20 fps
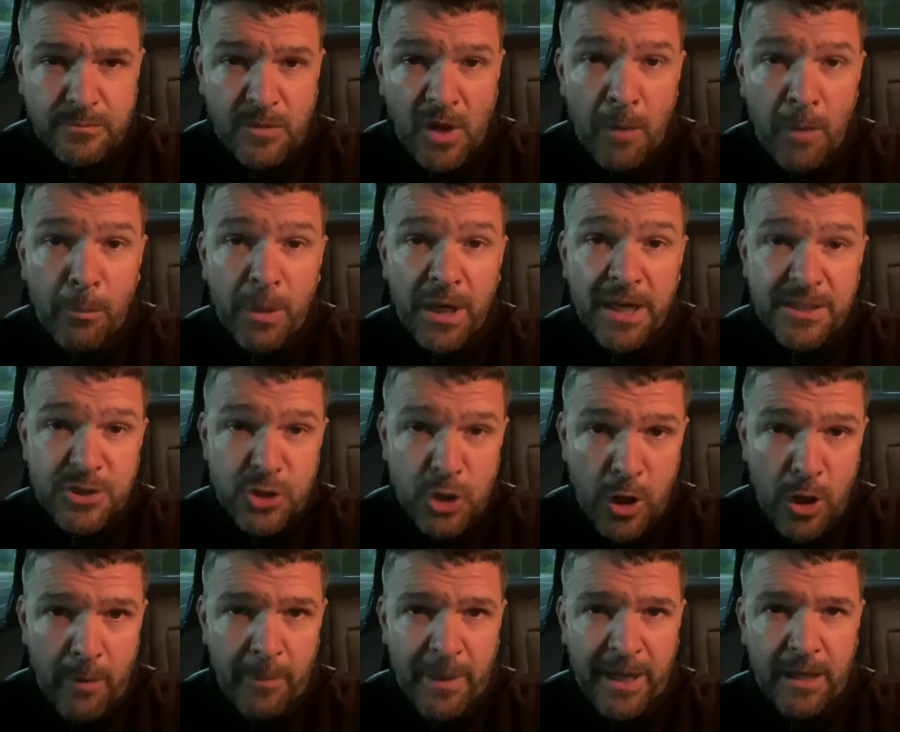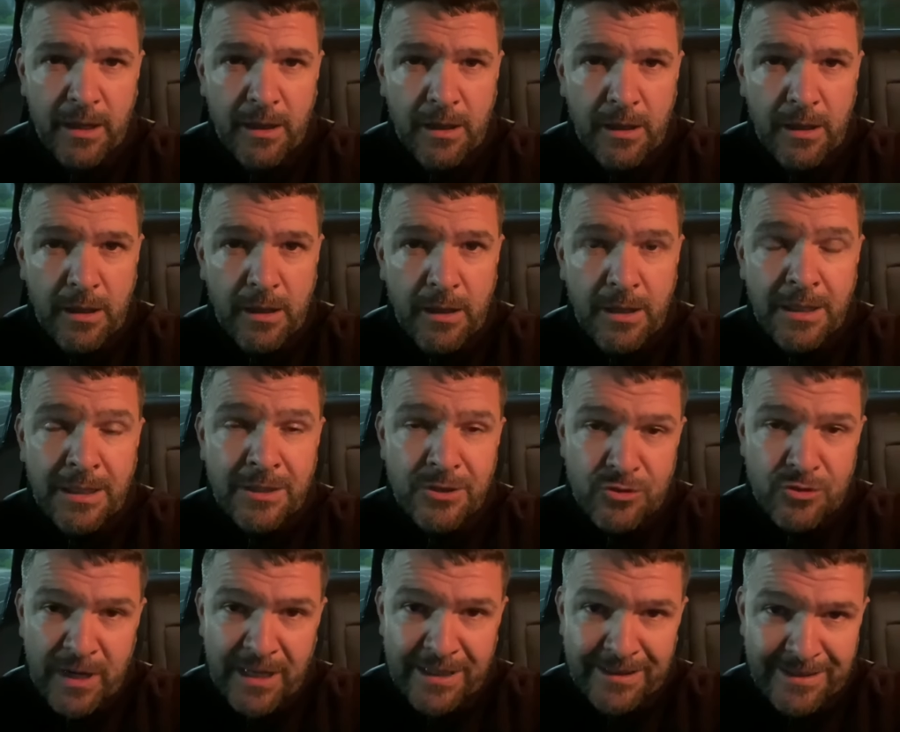But it's coming.
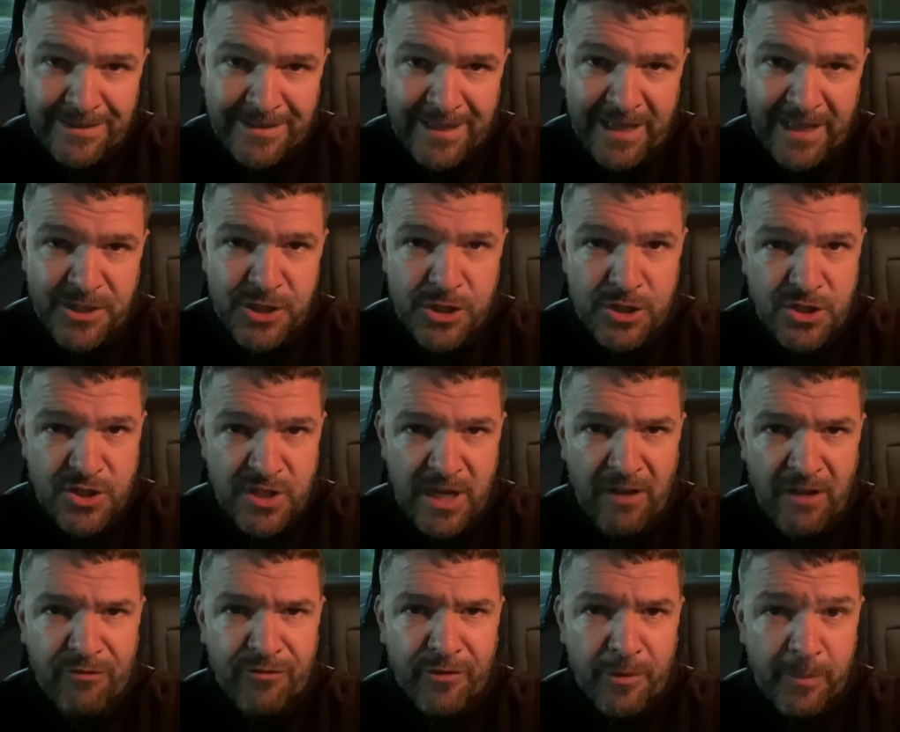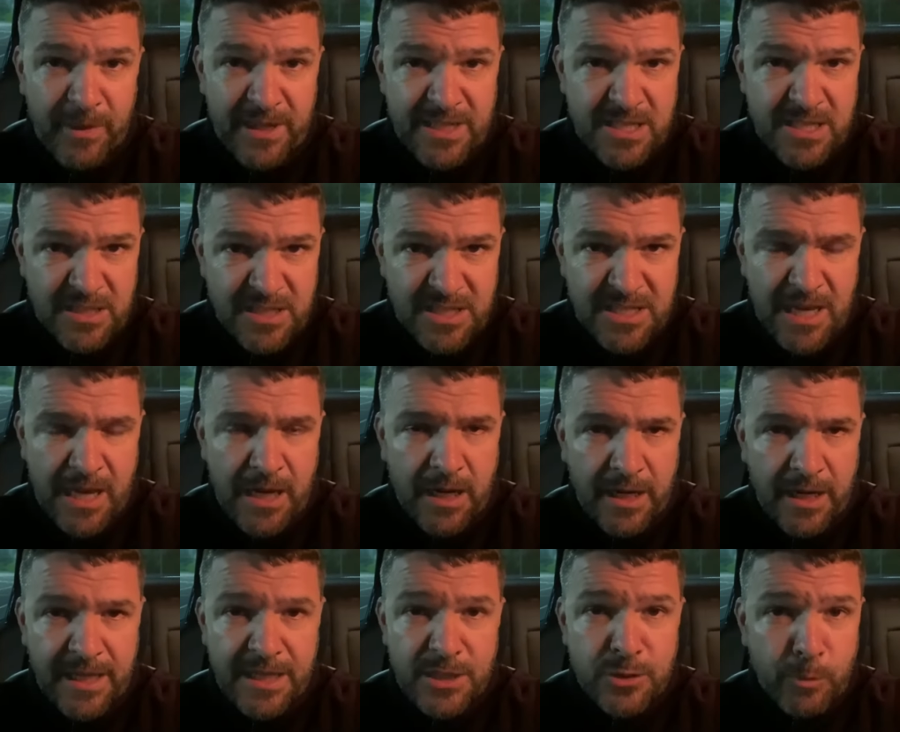Try and detach yourself from this
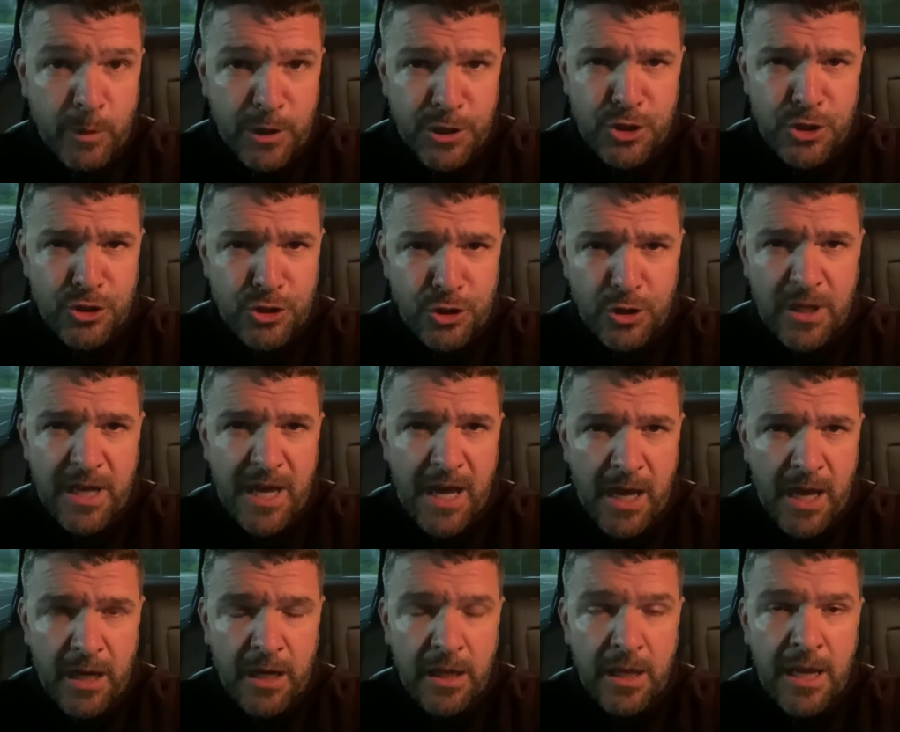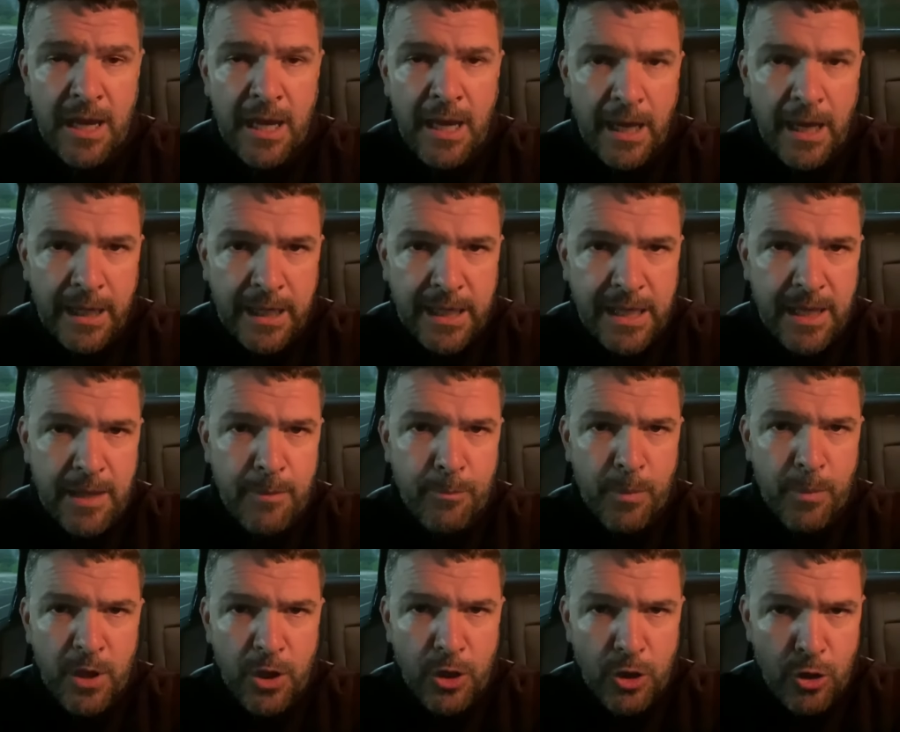insanity as much as you can and keep
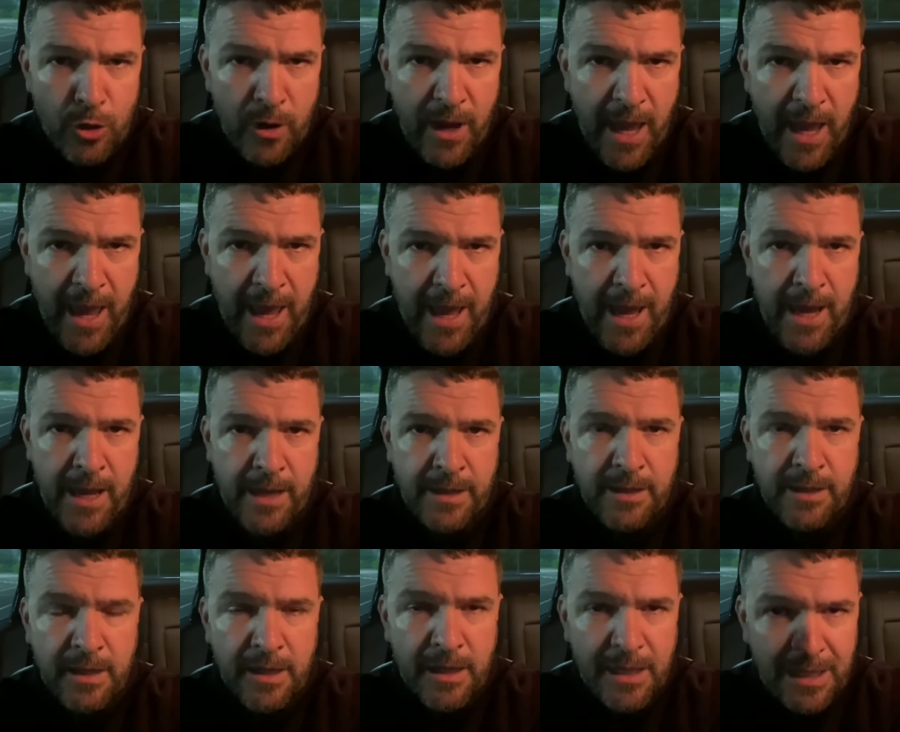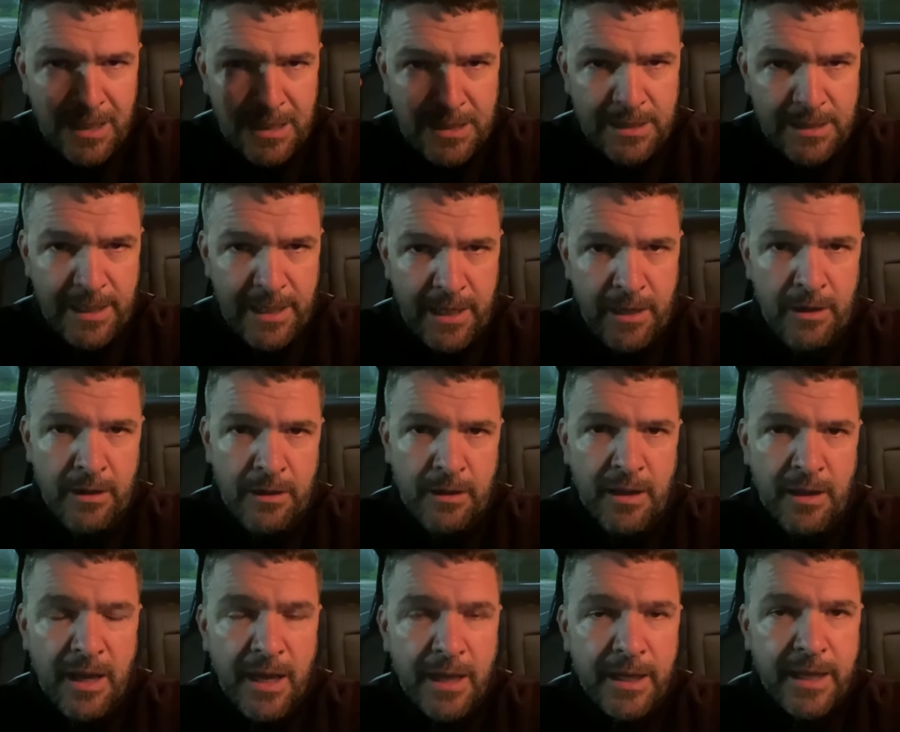your head clear
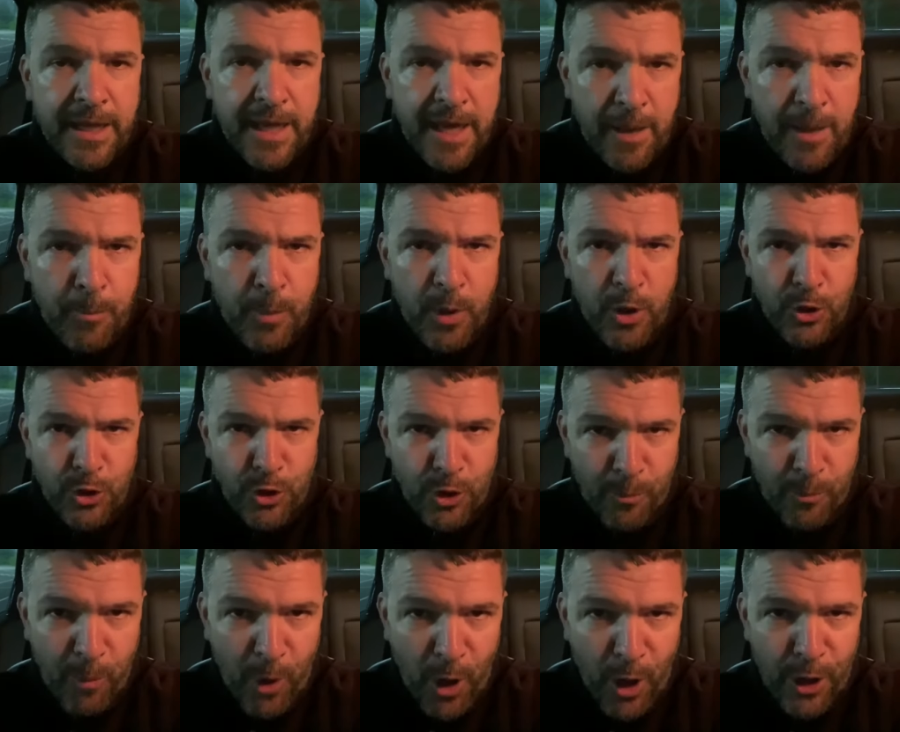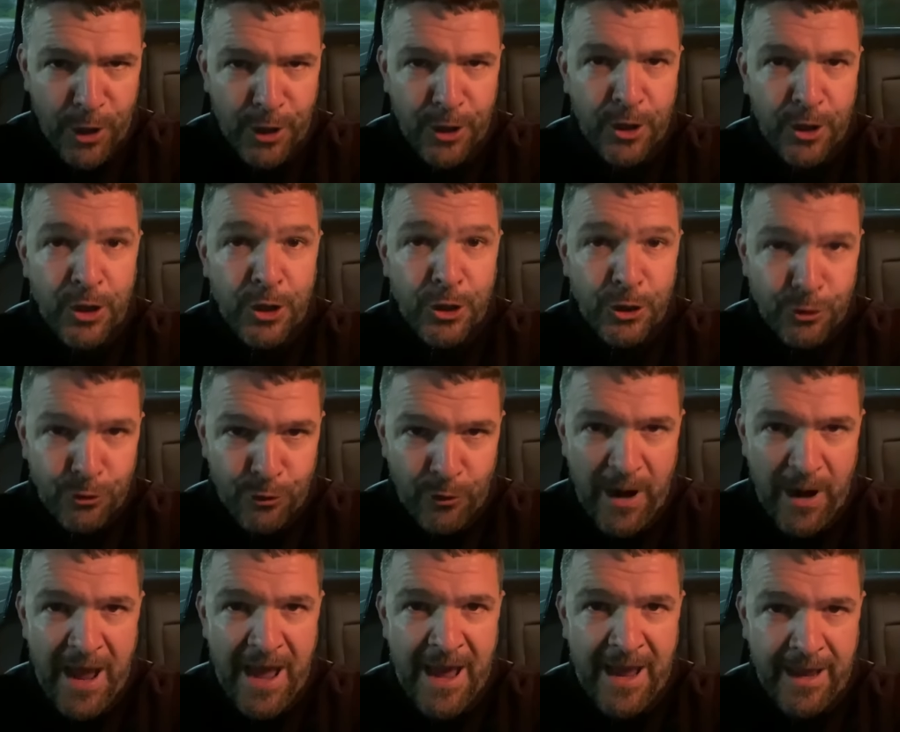and keep your powder
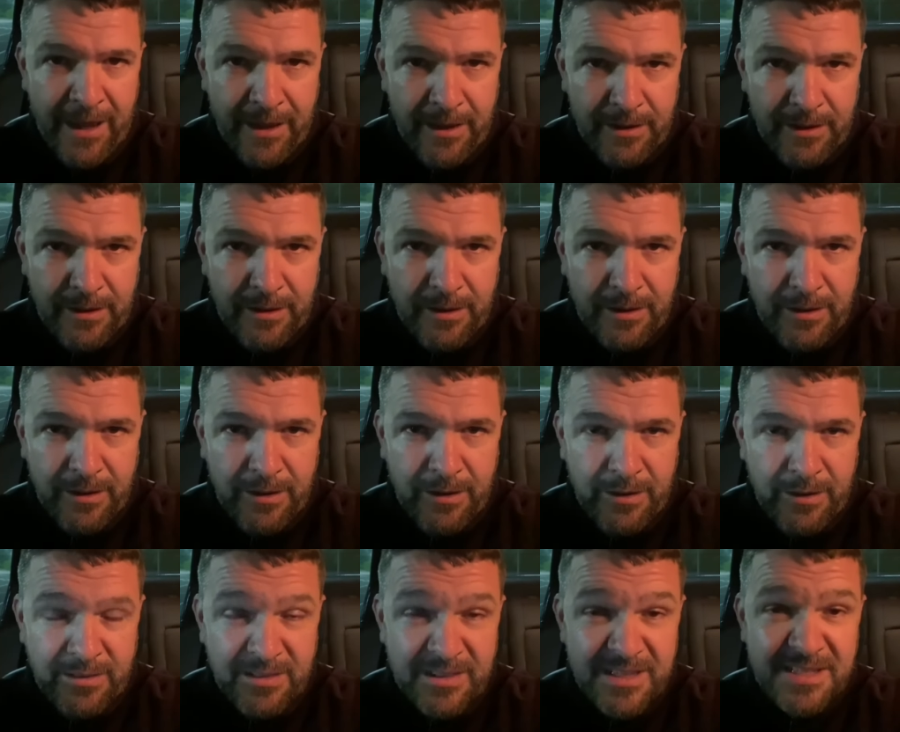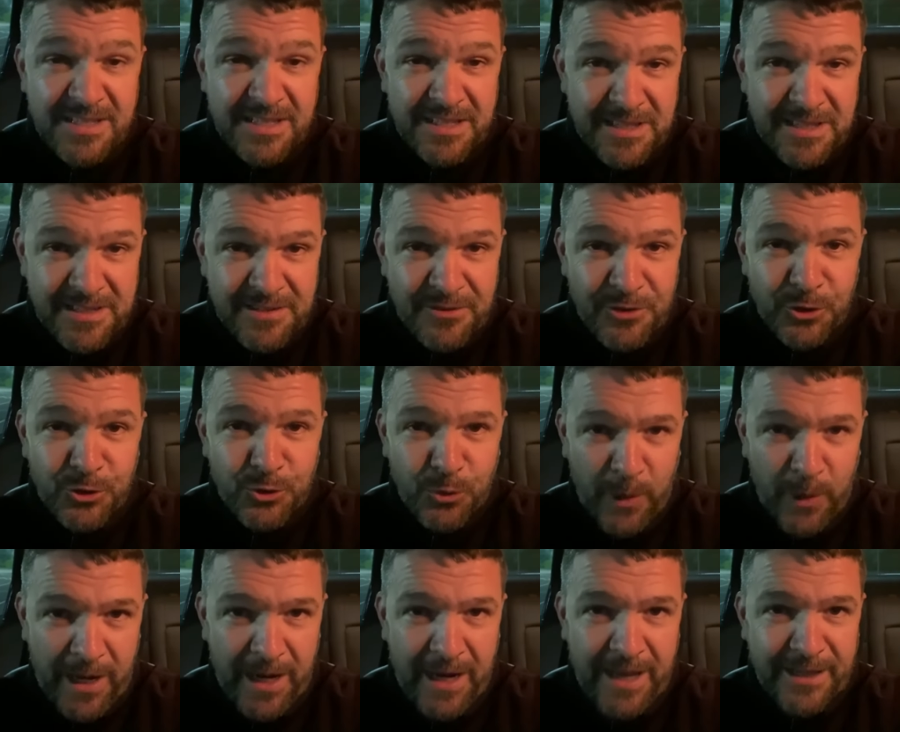dry. This is the
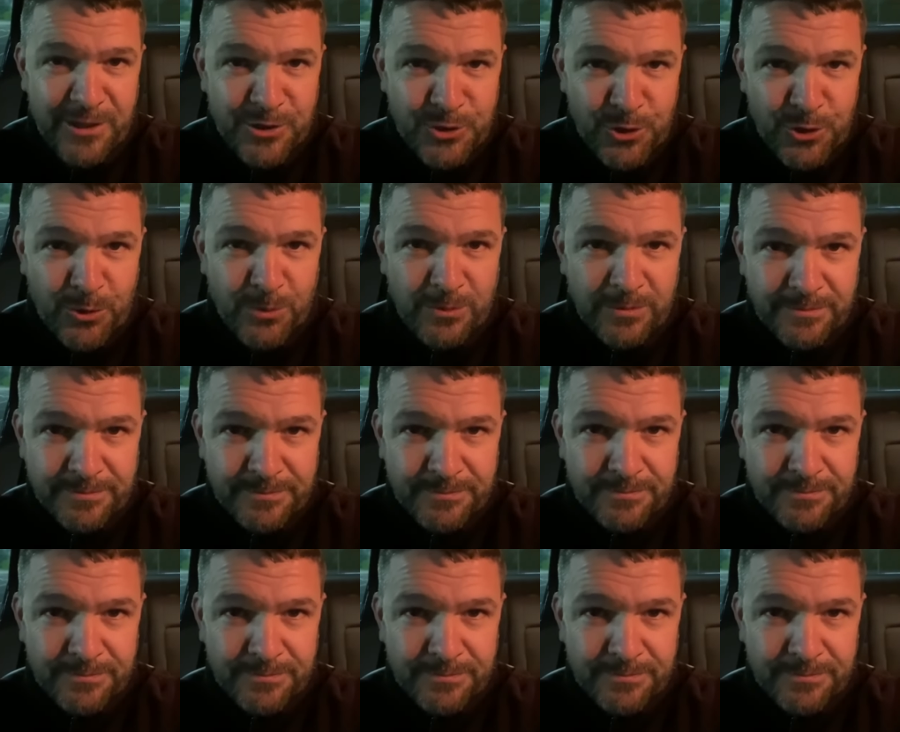Twilight Zone.